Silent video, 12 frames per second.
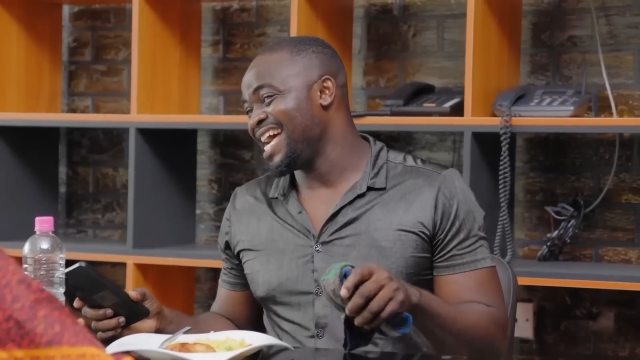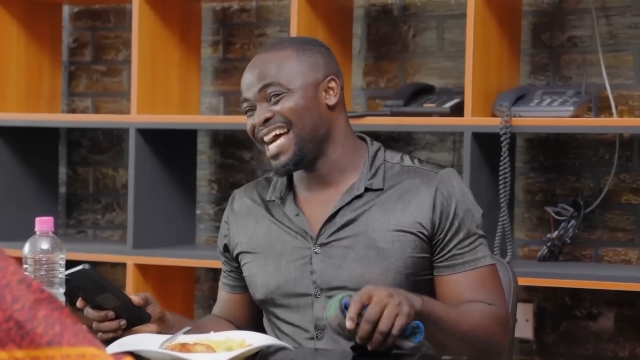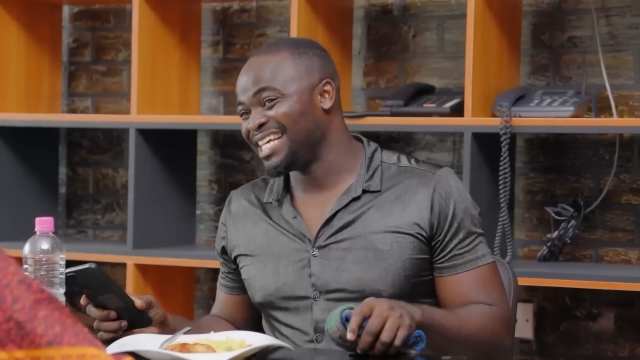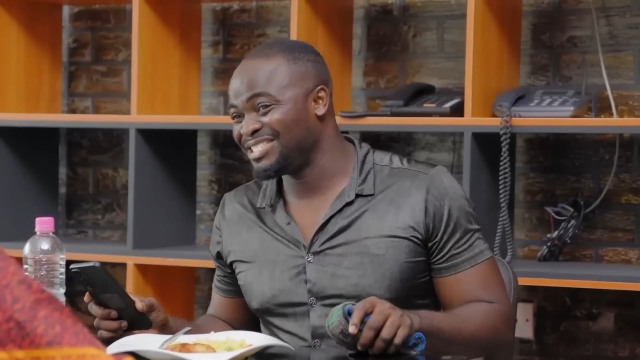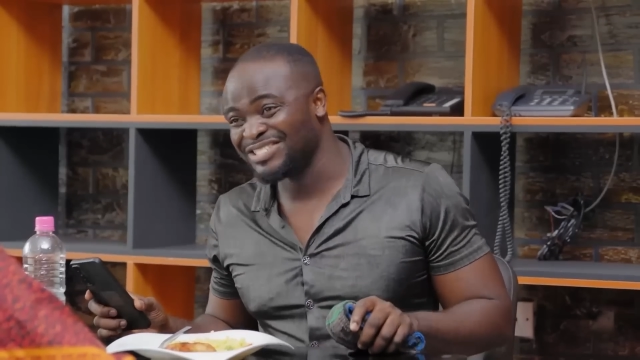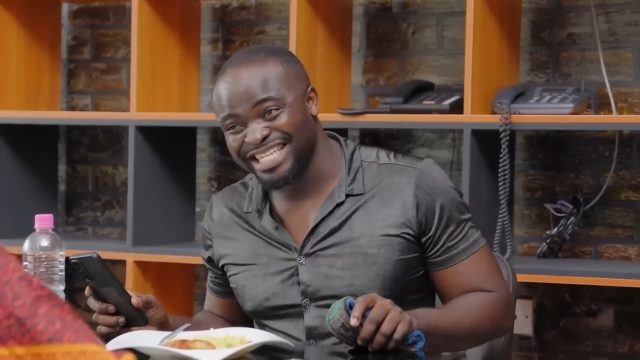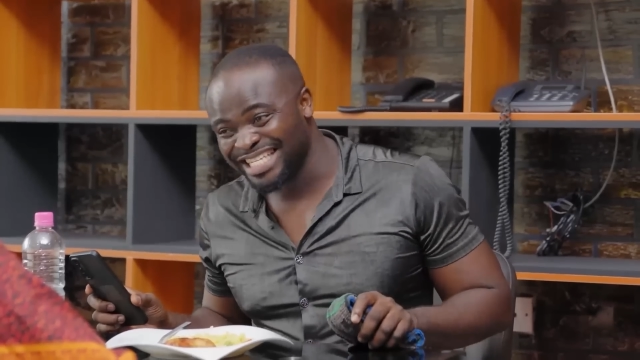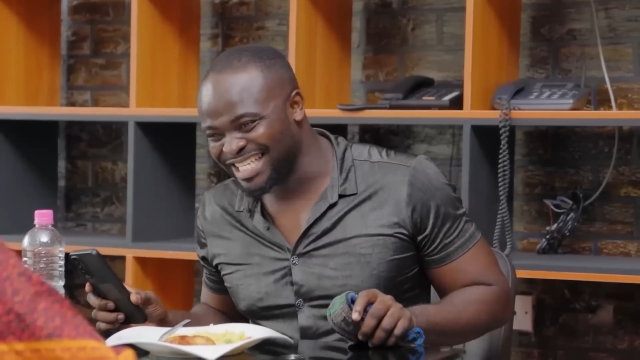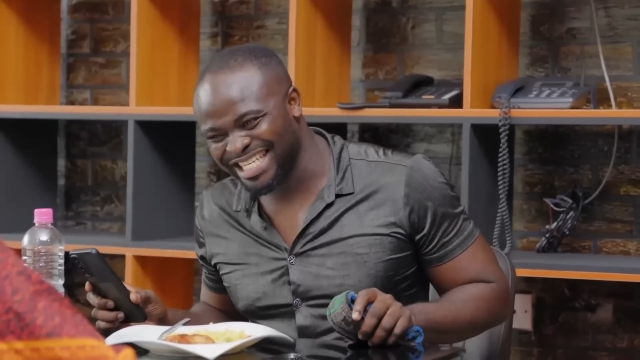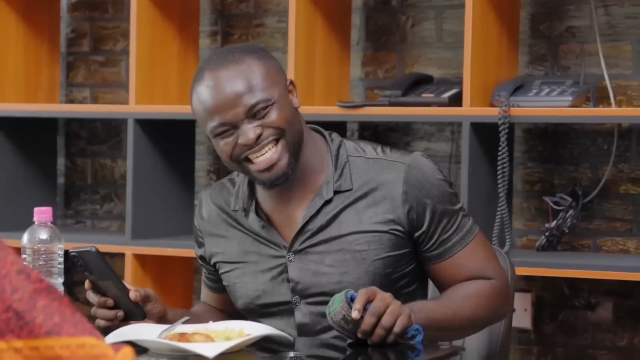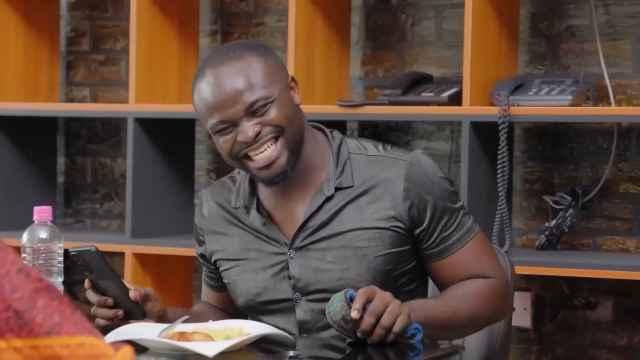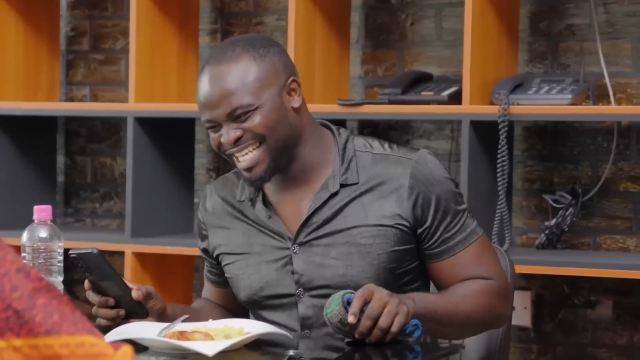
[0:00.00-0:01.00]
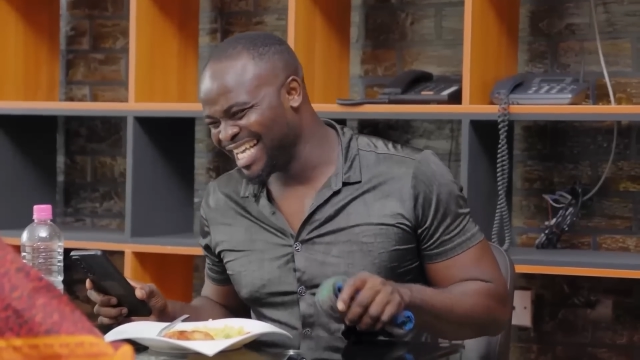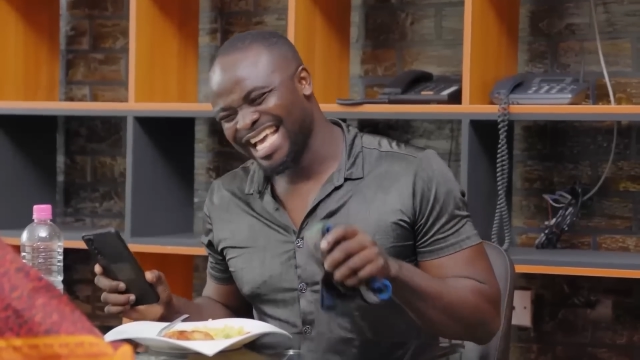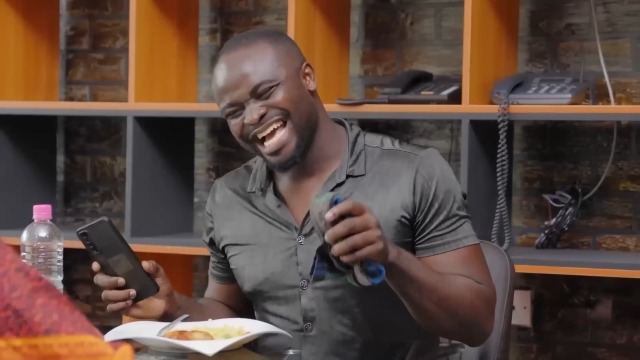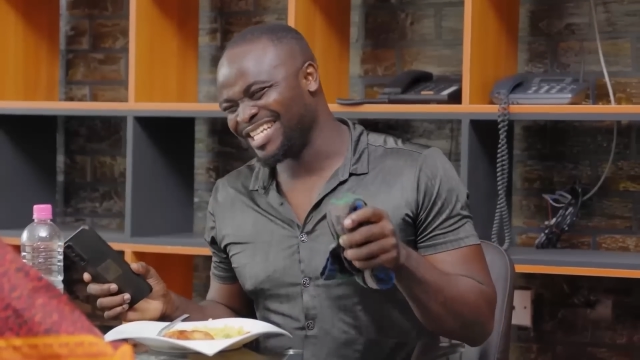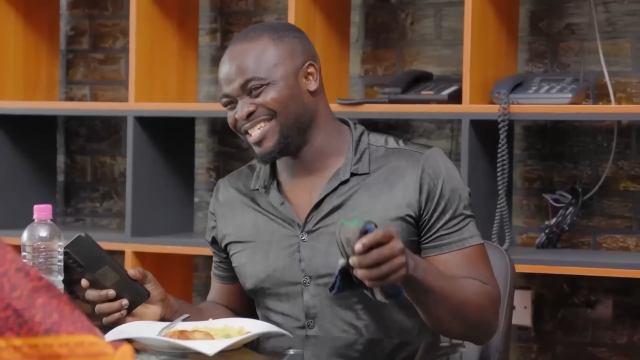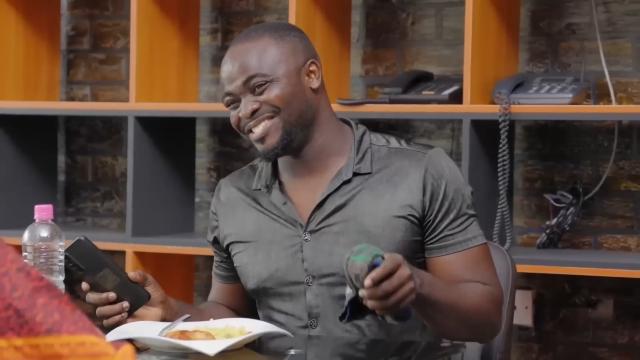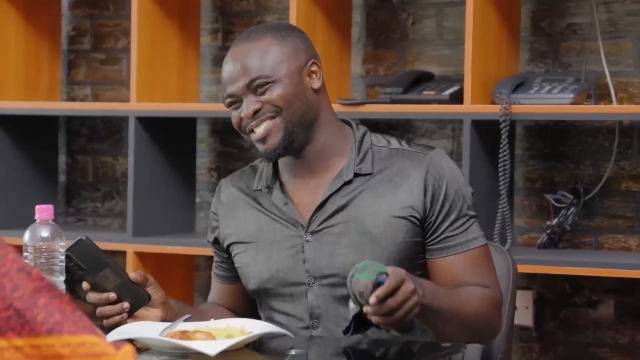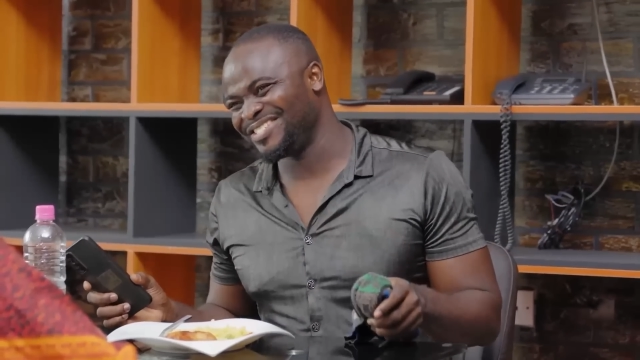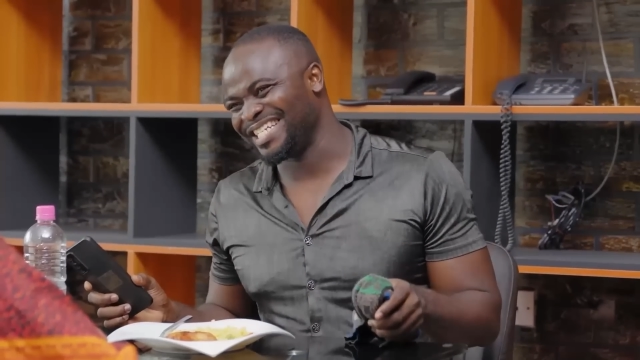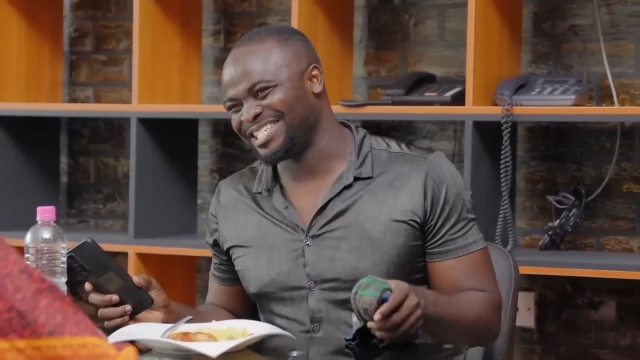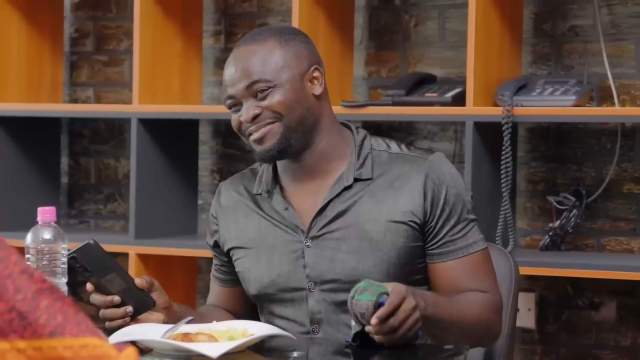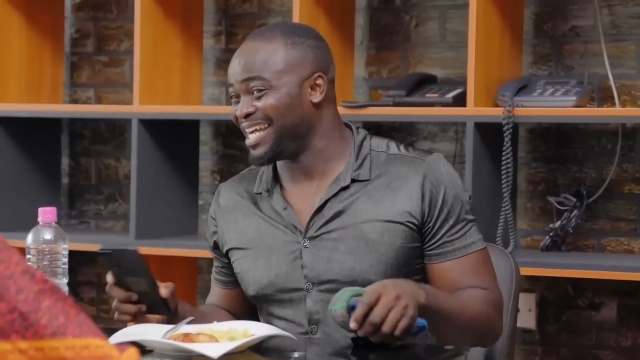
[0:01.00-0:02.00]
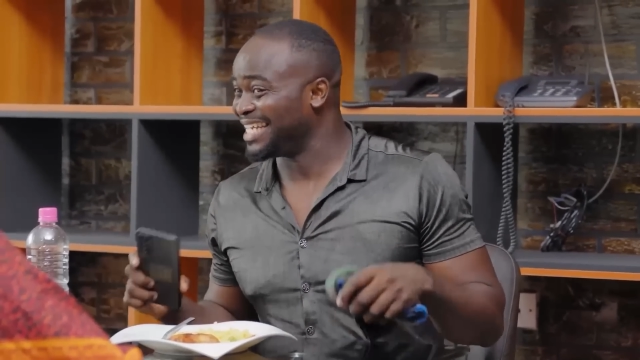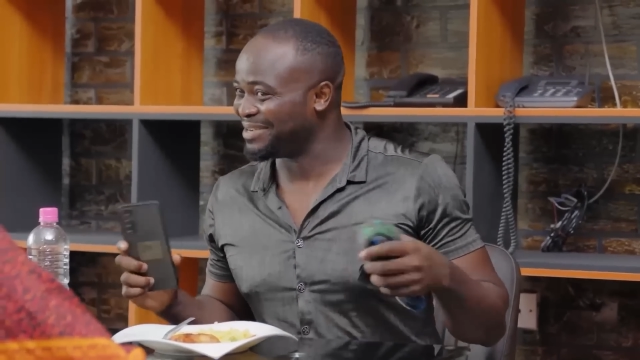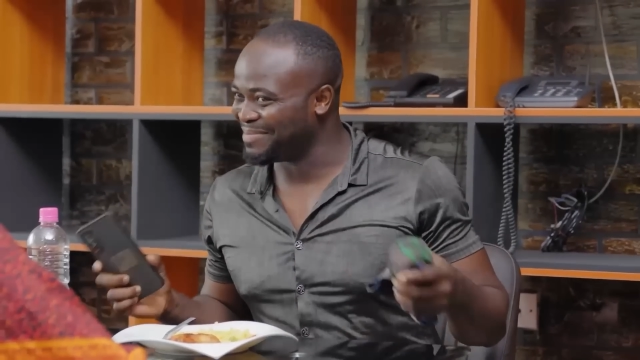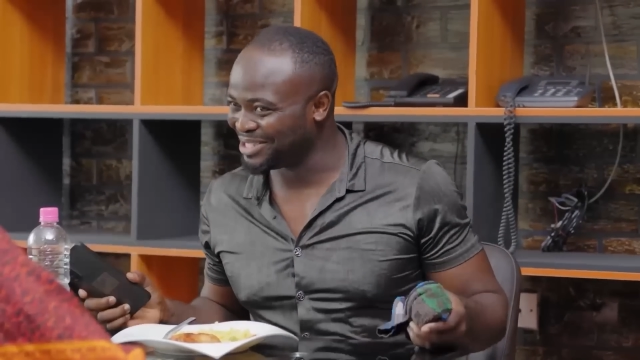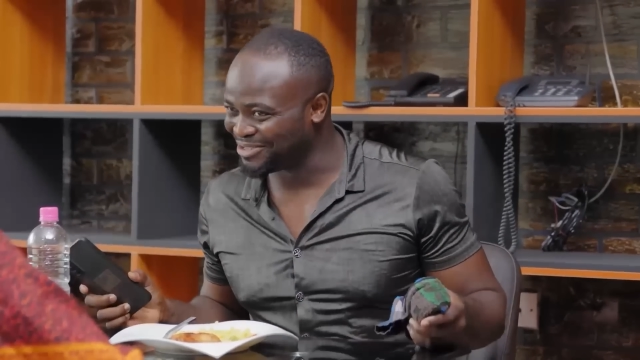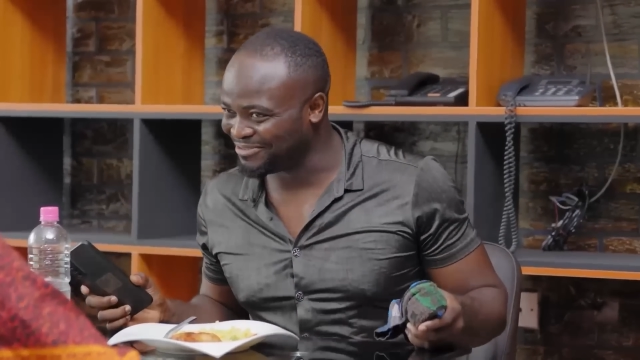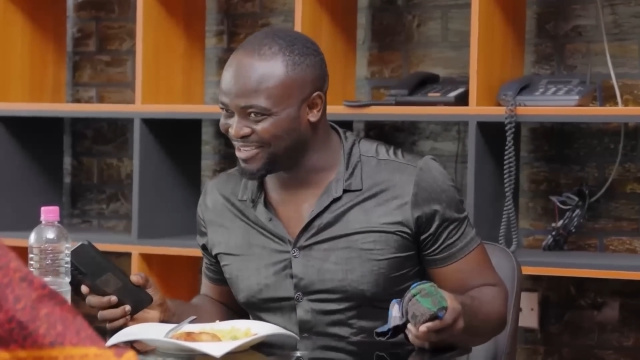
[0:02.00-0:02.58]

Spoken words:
Actually, I don't do transfer and I'm out